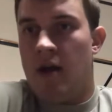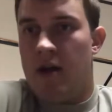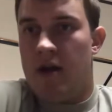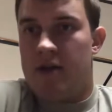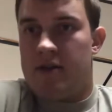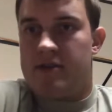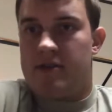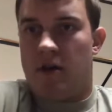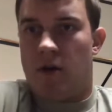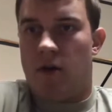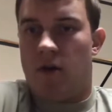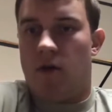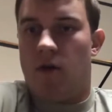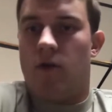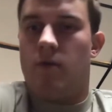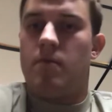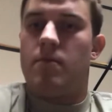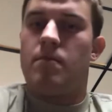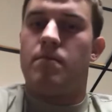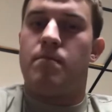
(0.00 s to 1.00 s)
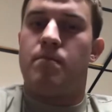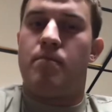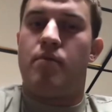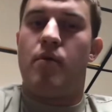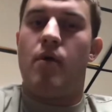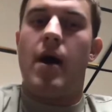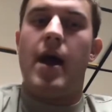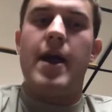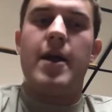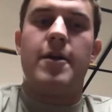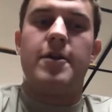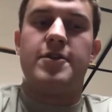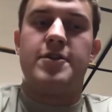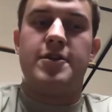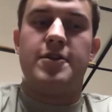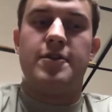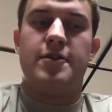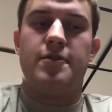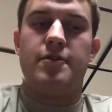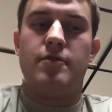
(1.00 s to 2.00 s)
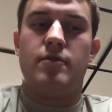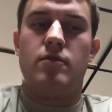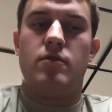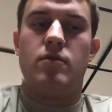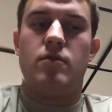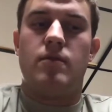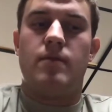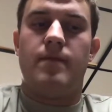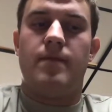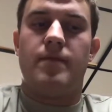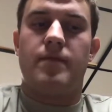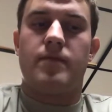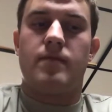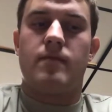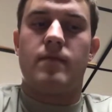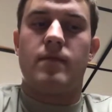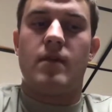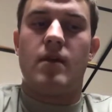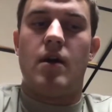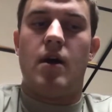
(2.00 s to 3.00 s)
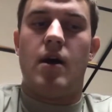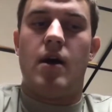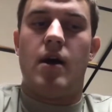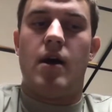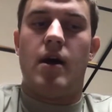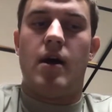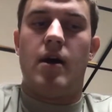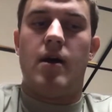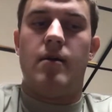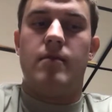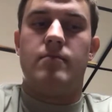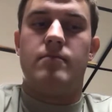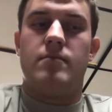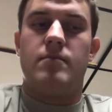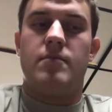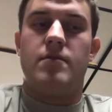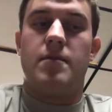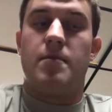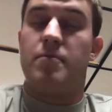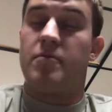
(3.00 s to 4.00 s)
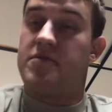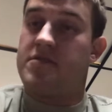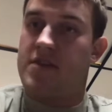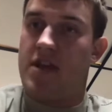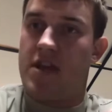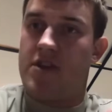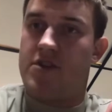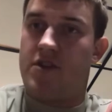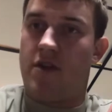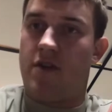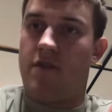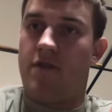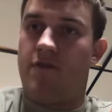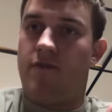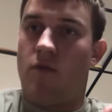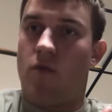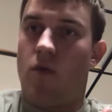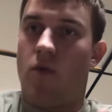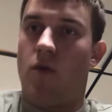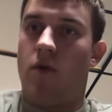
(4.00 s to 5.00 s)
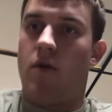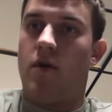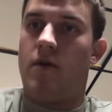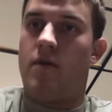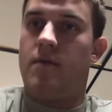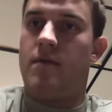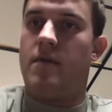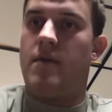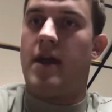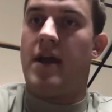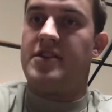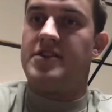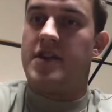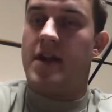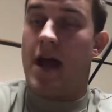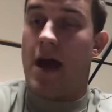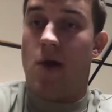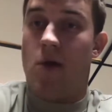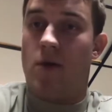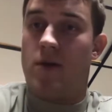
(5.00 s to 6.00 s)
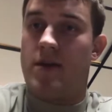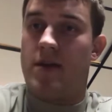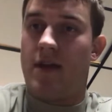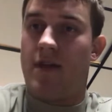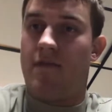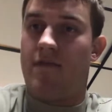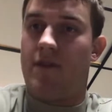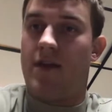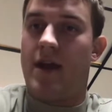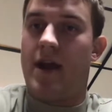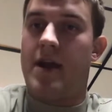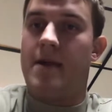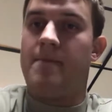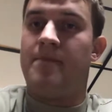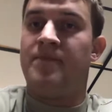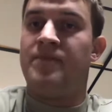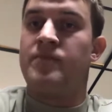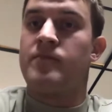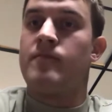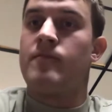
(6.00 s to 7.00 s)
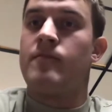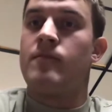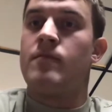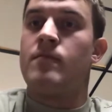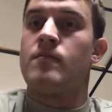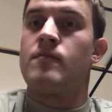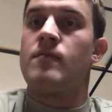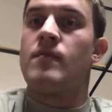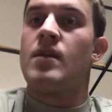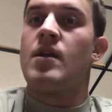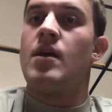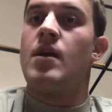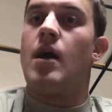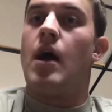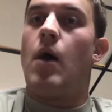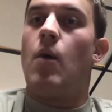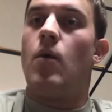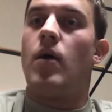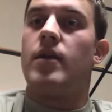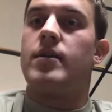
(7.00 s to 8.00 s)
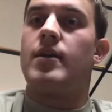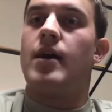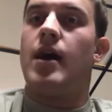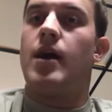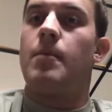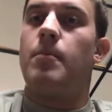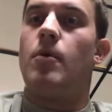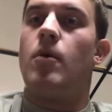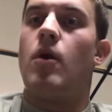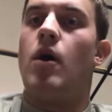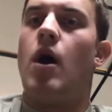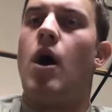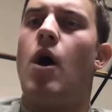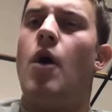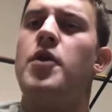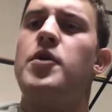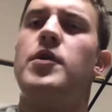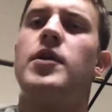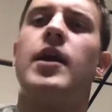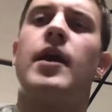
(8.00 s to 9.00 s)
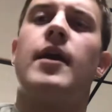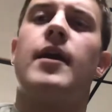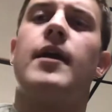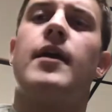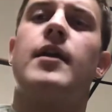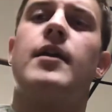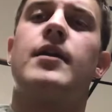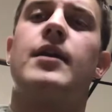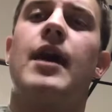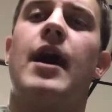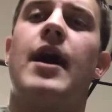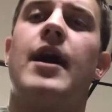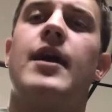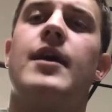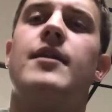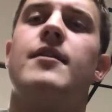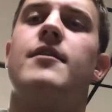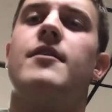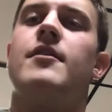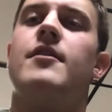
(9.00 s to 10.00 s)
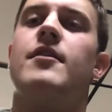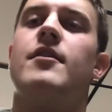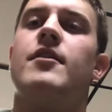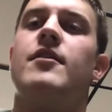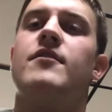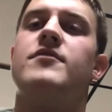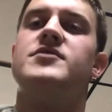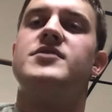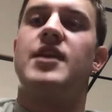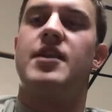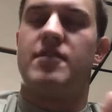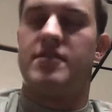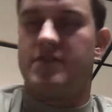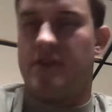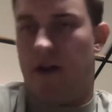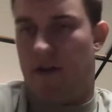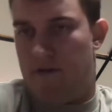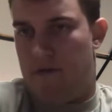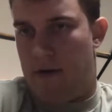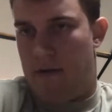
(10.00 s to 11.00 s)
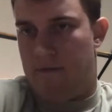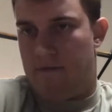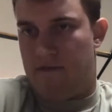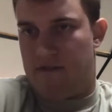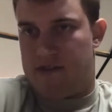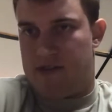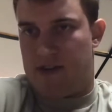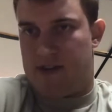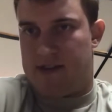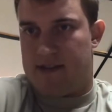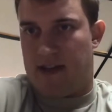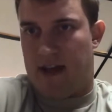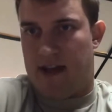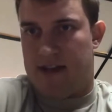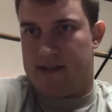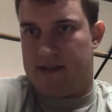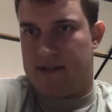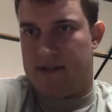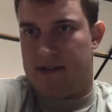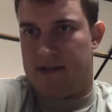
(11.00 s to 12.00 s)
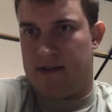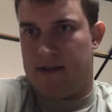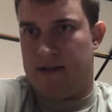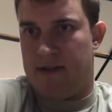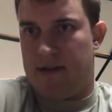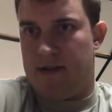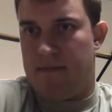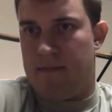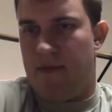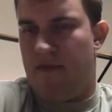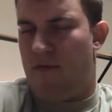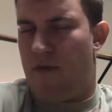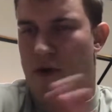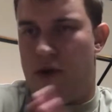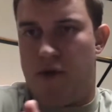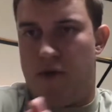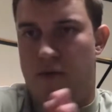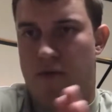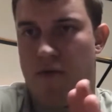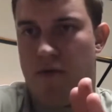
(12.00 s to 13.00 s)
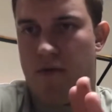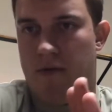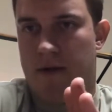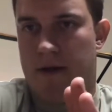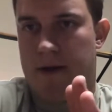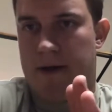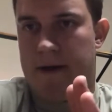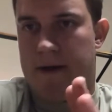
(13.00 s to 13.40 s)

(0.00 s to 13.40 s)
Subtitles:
So prior to the procedure for engine out in flight, I want to talk about how you can kind of set yourself up for success before you